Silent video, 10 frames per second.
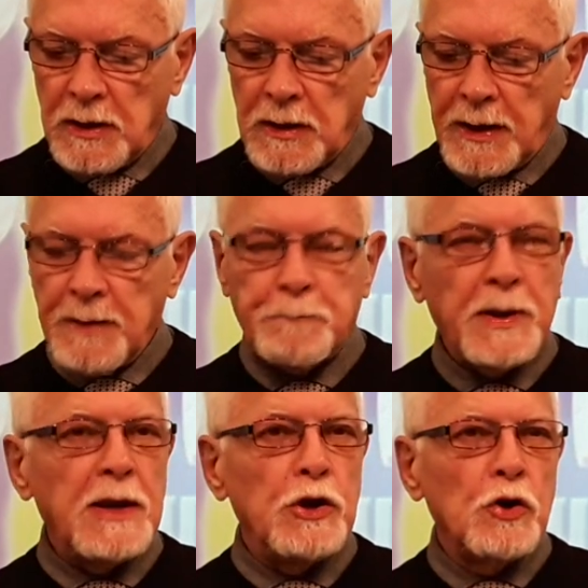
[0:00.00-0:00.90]
Let it
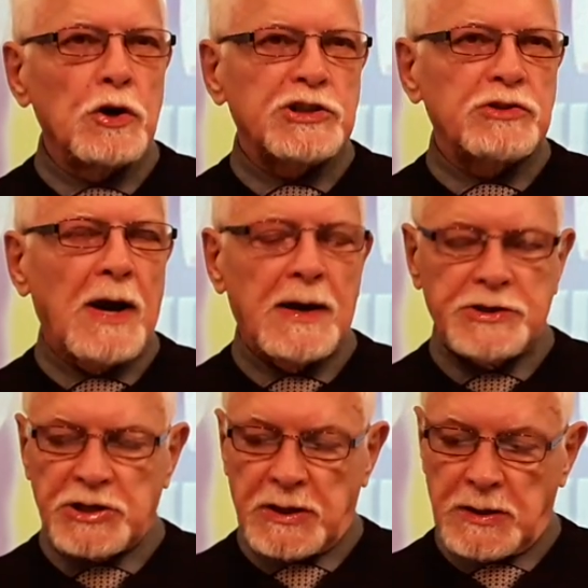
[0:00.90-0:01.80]
be your
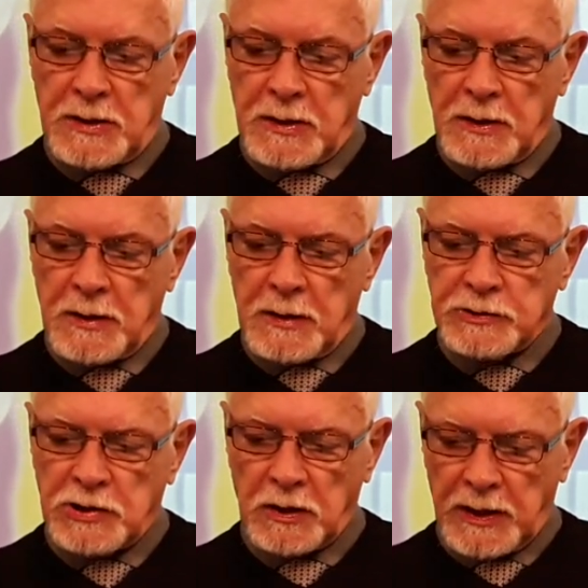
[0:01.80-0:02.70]
strategy
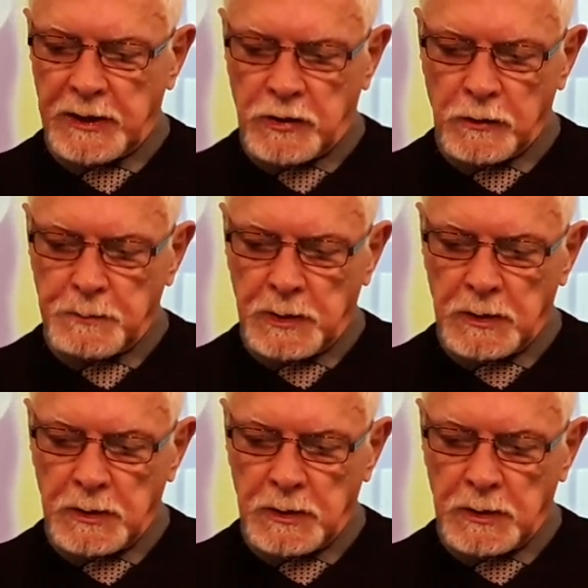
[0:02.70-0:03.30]
to link up.